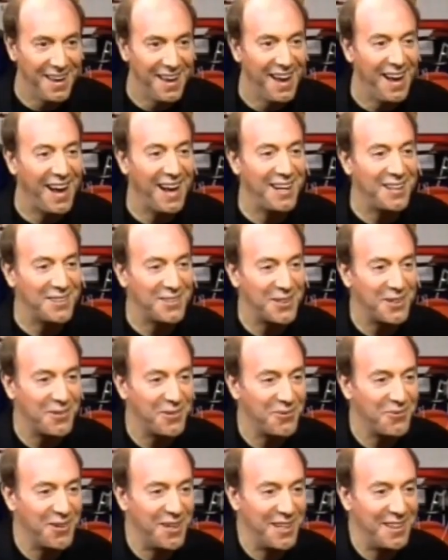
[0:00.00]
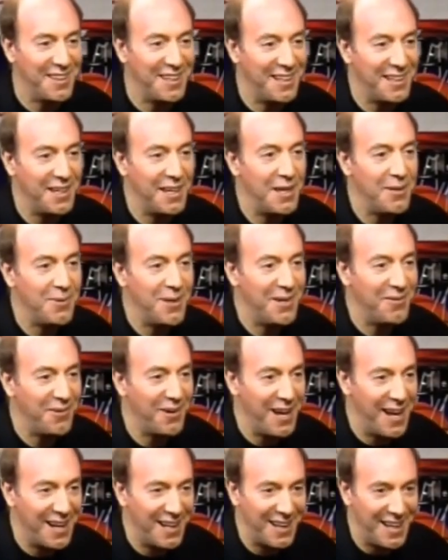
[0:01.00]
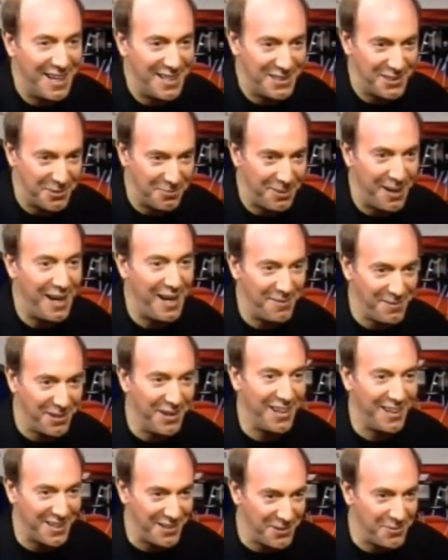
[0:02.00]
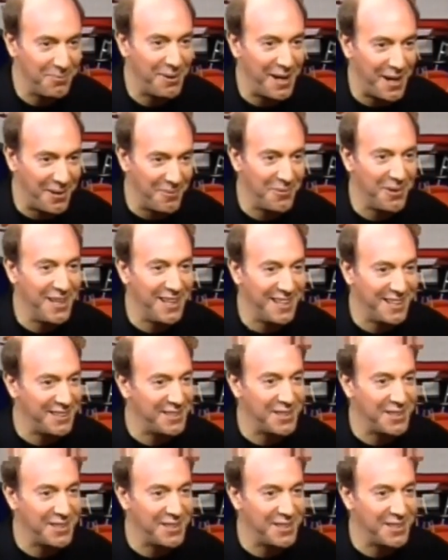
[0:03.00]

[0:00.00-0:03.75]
I just thought of a funny thing. Did anyone ever analyze your palm? You know how they do palm reading? Do you